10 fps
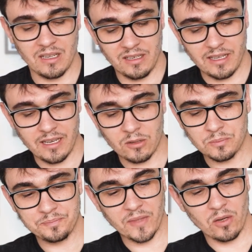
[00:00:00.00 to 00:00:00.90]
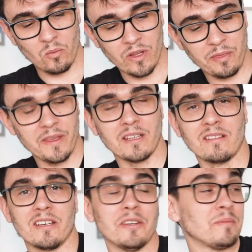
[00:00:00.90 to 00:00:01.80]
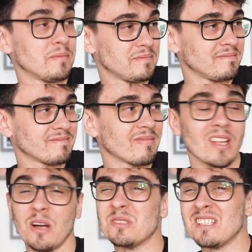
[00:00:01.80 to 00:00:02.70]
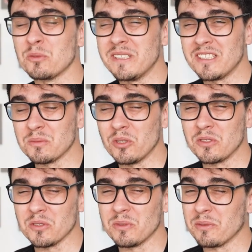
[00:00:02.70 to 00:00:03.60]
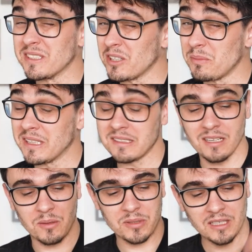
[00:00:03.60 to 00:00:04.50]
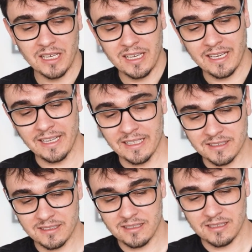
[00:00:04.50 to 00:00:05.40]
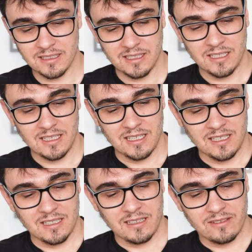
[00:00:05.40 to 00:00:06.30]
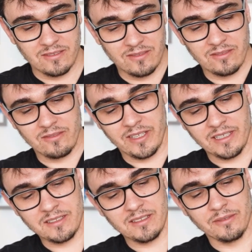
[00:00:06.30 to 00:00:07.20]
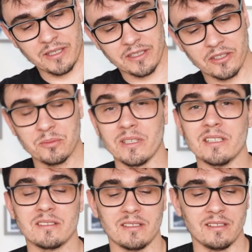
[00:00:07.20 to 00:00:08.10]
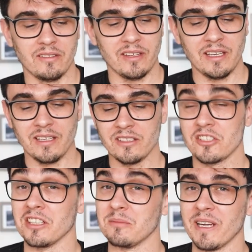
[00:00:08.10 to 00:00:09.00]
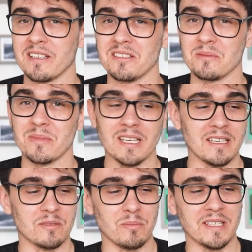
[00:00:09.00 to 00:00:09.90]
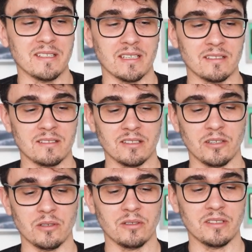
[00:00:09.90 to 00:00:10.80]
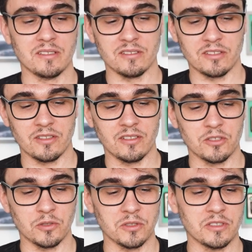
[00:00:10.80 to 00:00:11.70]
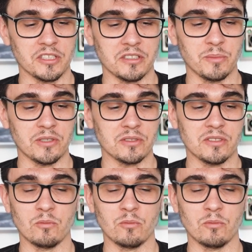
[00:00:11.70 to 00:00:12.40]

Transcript: Now, one thing that I was a little bit disappointed on when I went to go pick this up is that, if I can open it, the shutter mechanism is missing. So this is the short shutter box.